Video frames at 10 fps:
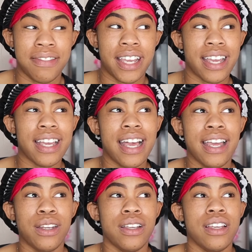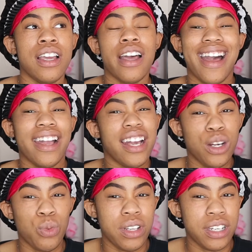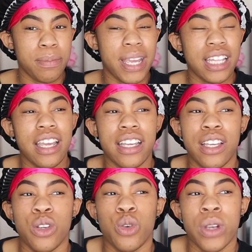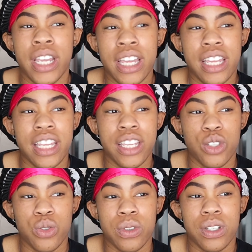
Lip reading: Like I kind of want to make like a grand entrance.